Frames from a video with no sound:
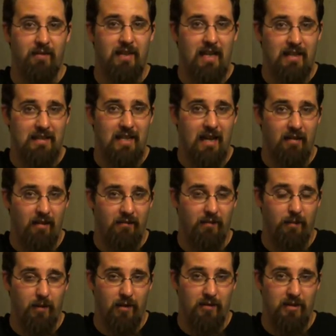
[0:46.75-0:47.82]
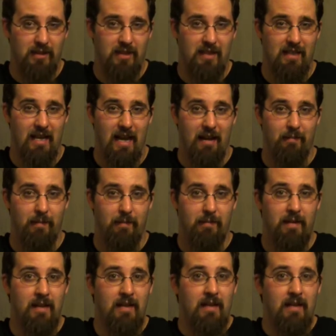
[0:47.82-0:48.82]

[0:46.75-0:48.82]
and that's how I've approached the album.